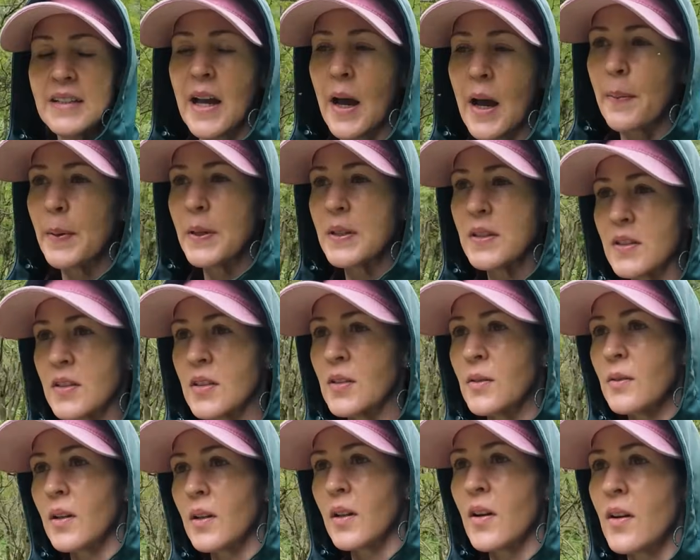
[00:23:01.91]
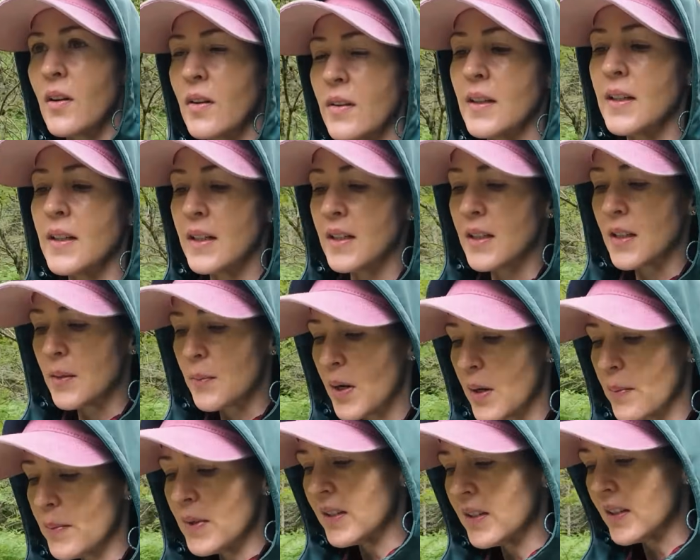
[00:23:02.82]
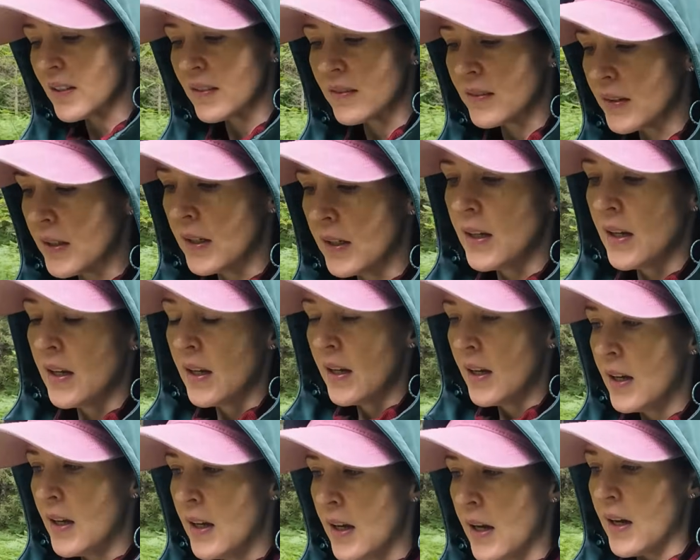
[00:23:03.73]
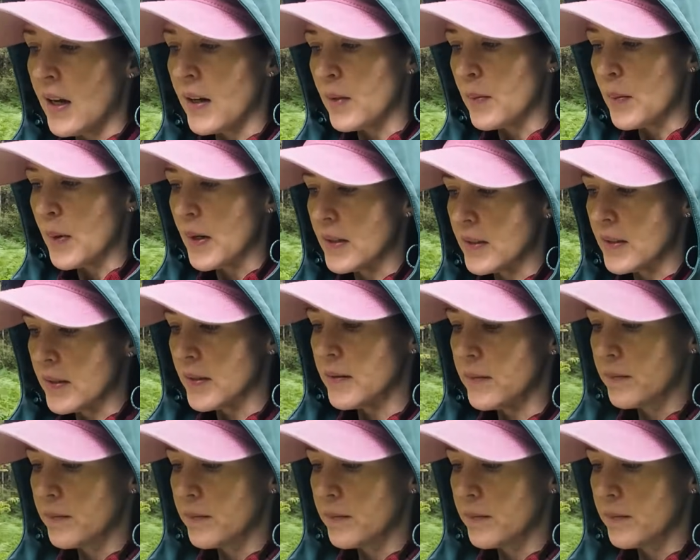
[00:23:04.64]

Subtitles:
happy to toot along on the lead at the moment, and I don't mind.